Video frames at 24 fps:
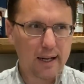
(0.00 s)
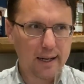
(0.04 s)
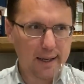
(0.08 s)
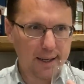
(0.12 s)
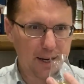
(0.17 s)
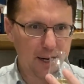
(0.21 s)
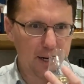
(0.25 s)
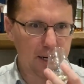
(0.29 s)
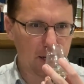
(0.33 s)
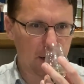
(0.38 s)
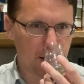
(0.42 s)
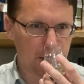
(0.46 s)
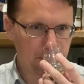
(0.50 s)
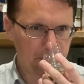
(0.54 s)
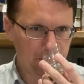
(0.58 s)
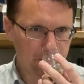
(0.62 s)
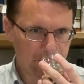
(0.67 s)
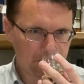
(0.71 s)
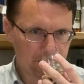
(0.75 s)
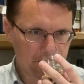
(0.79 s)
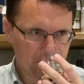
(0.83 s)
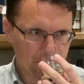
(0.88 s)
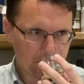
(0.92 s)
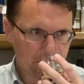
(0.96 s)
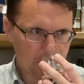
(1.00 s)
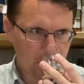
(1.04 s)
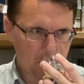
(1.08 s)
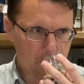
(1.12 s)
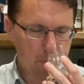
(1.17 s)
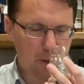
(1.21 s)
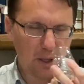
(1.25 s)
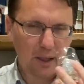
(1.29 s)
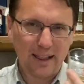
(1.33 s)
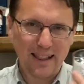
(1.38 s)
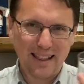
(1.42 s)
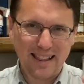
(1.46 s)
cleaner,
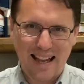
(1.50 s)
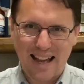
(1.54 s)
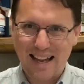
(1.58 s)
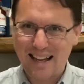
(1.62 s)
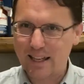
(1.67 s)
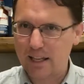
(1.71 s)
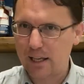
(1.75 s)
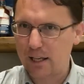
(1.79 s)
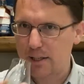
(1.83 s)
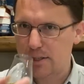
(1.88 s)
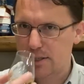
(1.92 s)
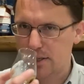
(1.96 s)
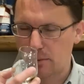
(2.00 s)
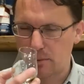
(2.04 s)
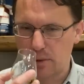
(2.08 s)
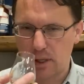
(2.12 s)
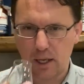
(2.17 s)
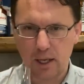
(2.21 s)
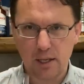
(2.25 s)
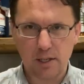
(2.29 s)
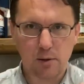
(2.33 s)
but lacking something.